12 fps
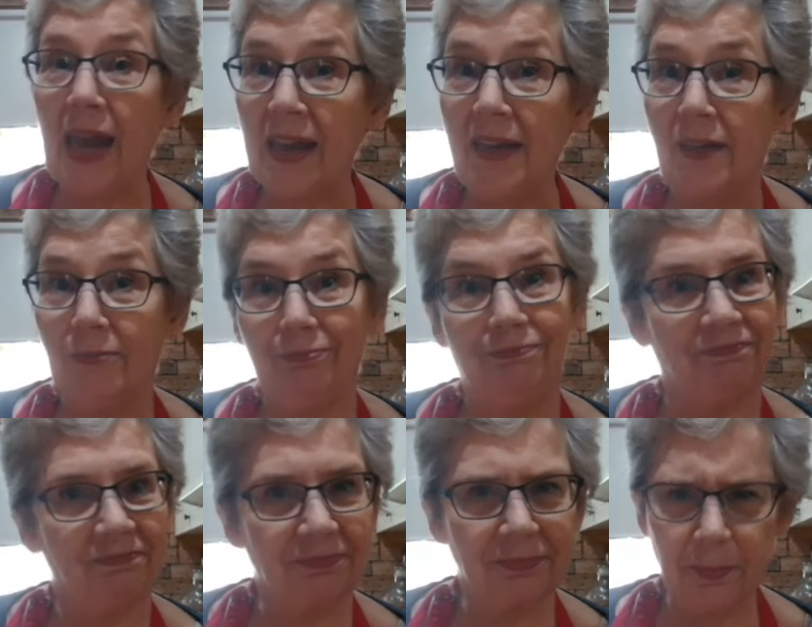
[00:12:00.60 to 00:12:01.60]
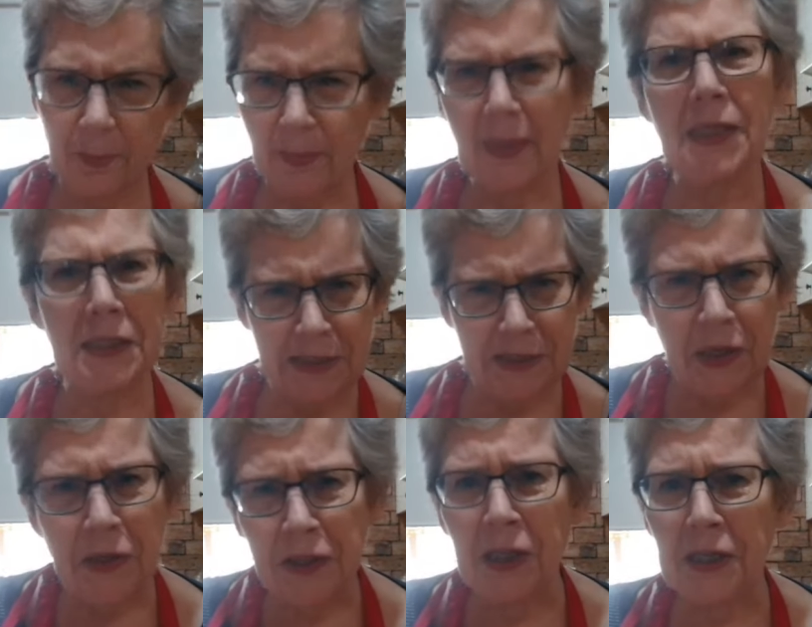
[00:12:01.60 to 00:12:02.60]
cake,
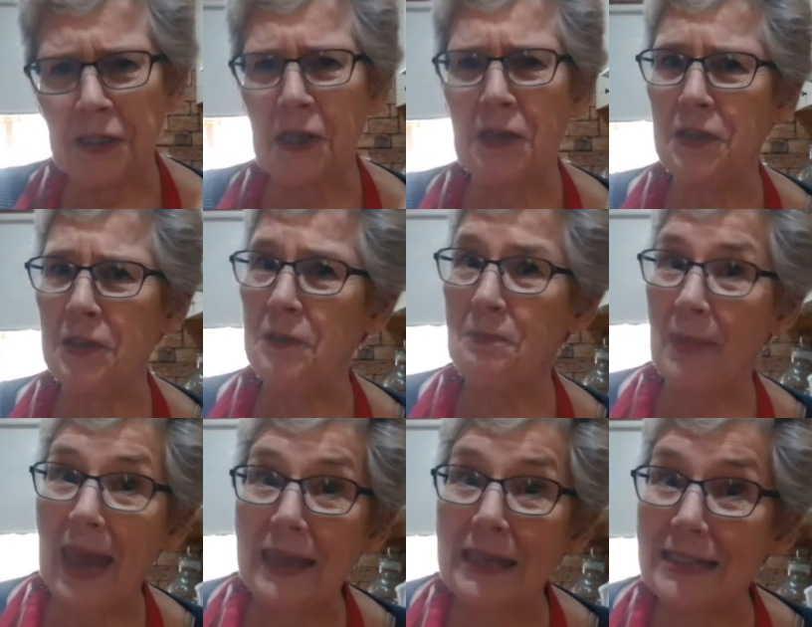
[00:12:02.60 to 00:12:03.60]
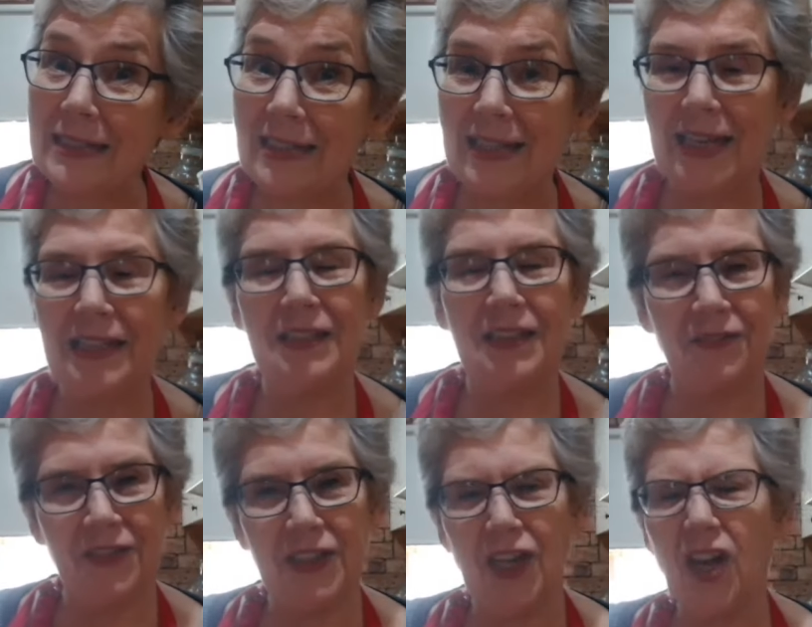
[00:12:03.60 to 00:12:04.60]
so that I know that you made it to the end of the
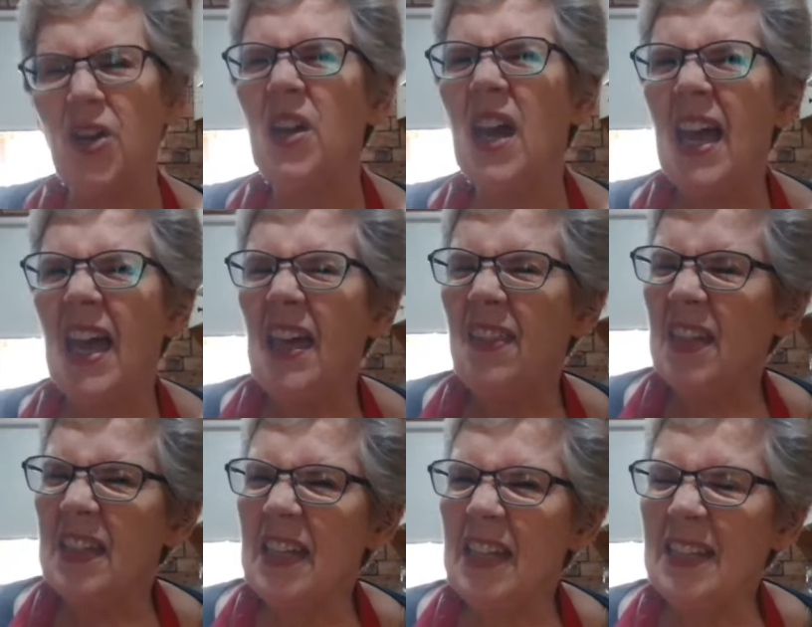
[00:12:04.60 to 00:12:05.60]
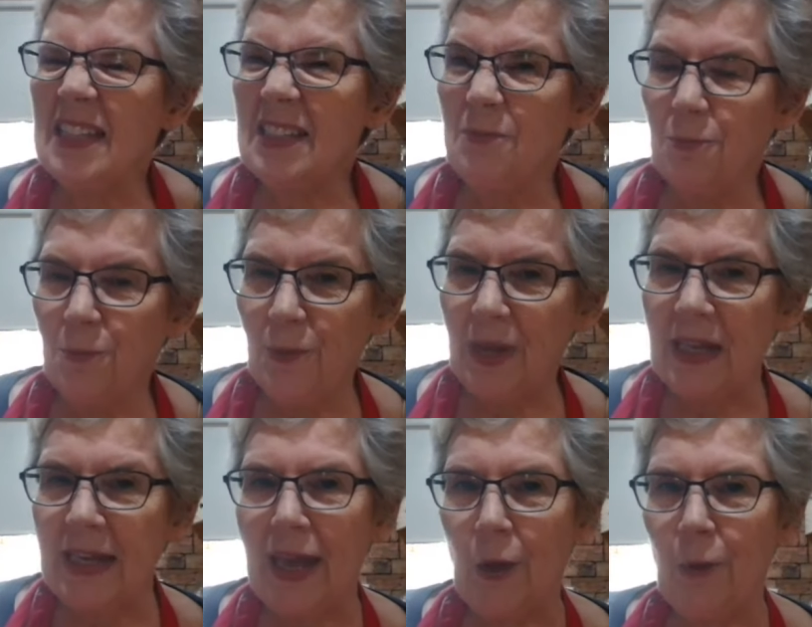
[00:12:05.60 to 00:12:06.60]
video. That is
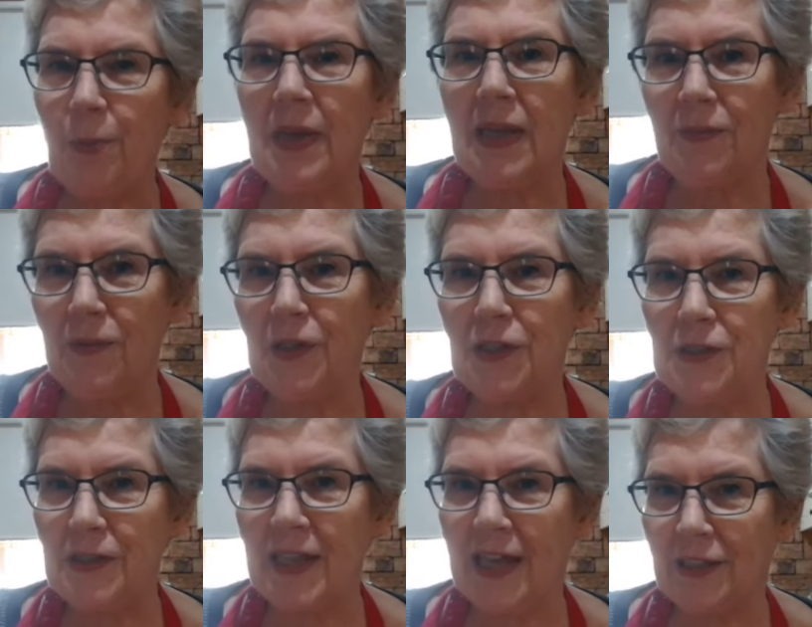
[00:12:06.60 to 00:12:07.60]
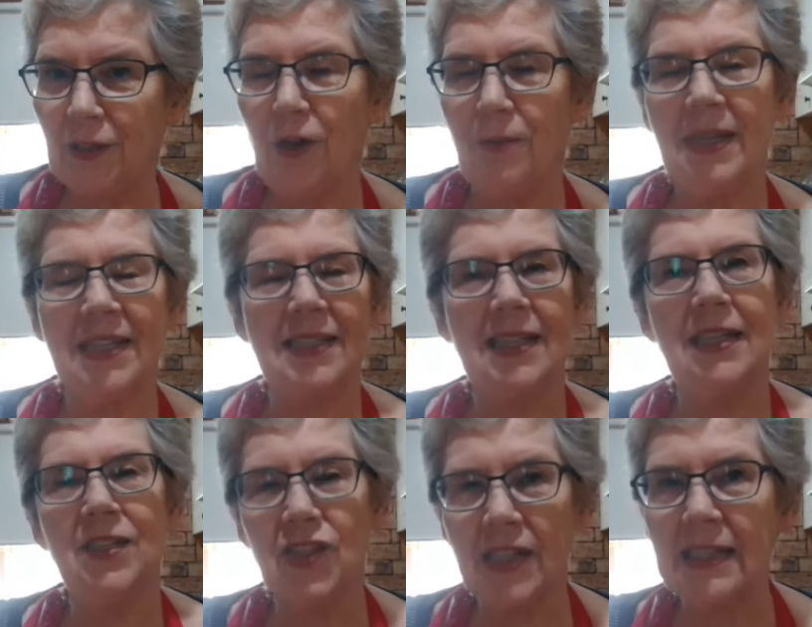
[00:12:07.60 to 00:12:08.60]
really helping if you can do that in the comments.
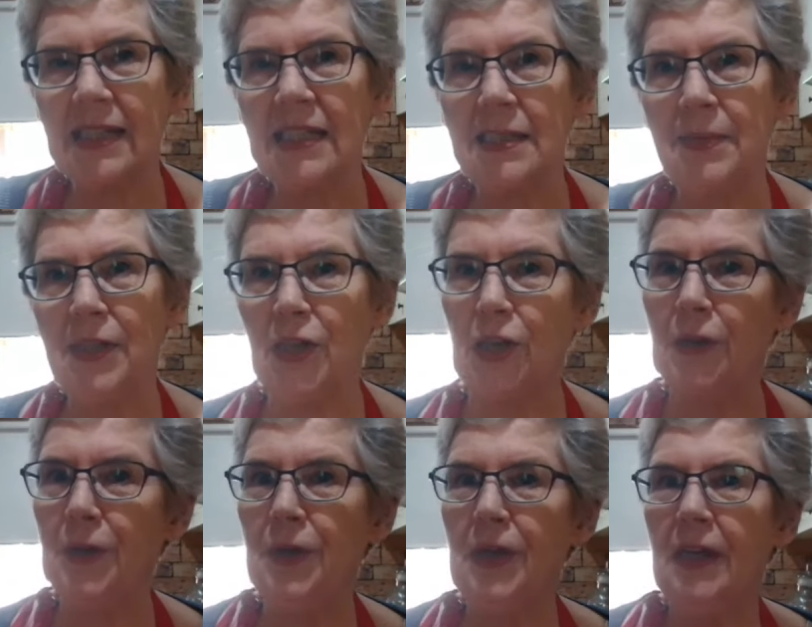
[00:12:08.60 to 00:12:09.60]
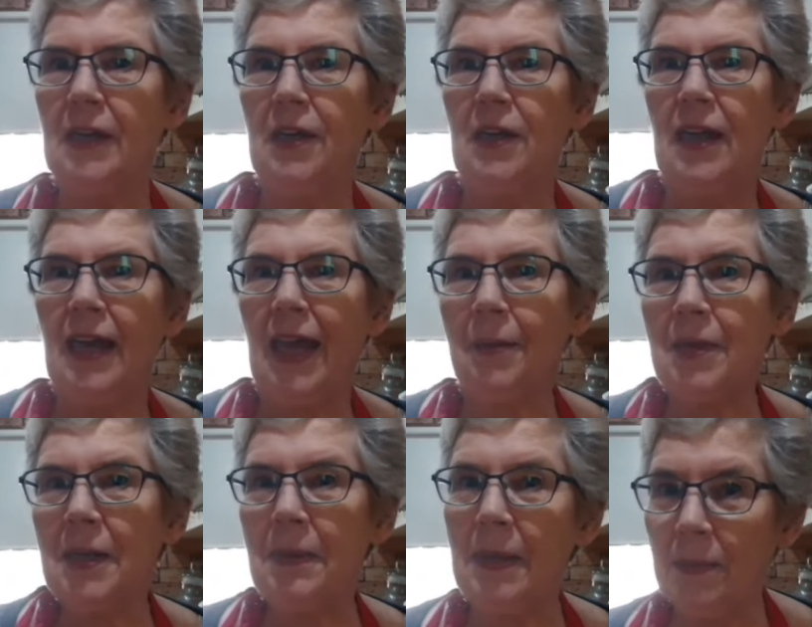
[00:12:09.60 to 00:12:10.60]
It just lets me know how
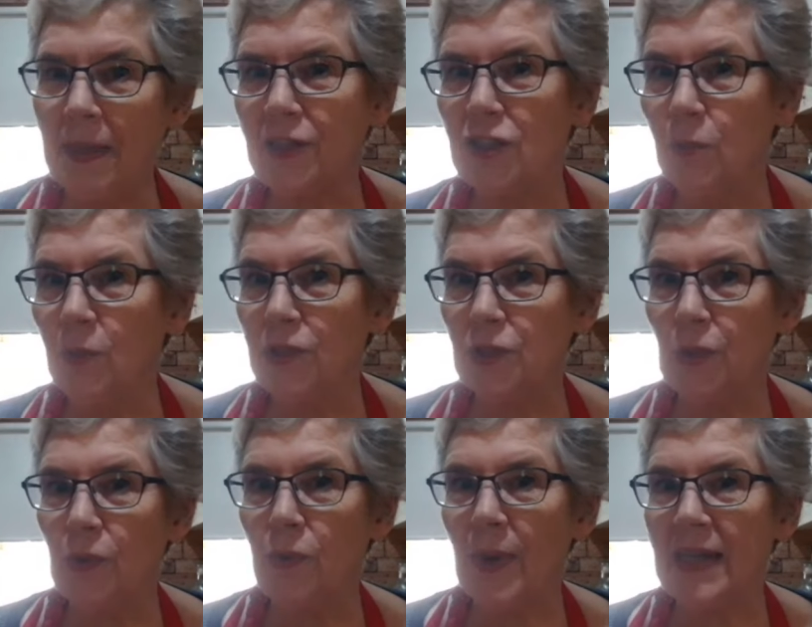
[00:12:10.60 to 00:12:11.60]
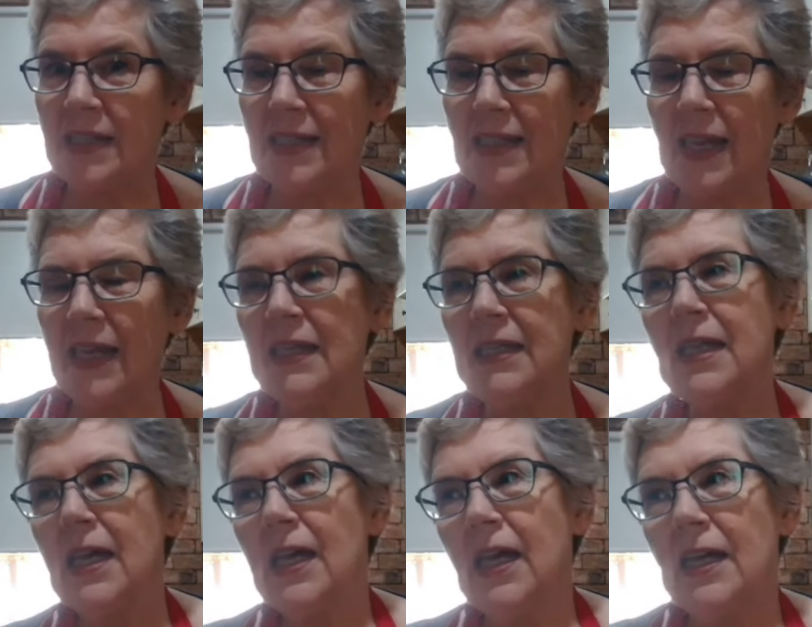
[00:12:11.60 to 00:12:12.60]
many people actually watch all the way to the
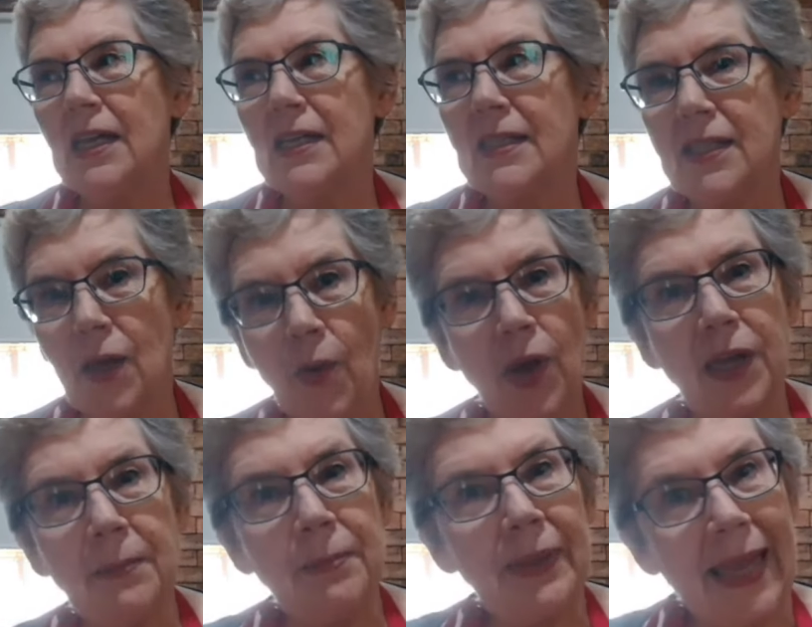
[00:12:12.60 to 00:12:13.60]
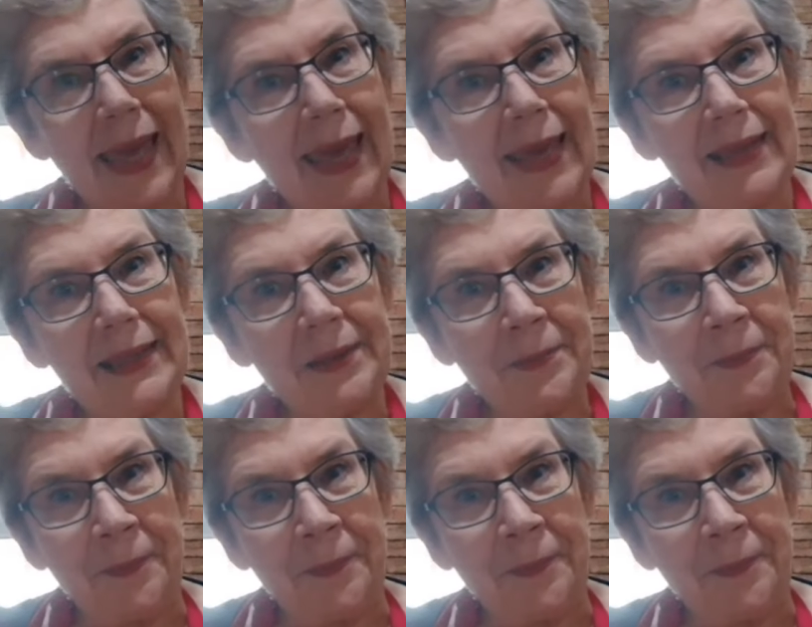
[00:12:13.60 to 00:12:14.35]
end, so I can plan,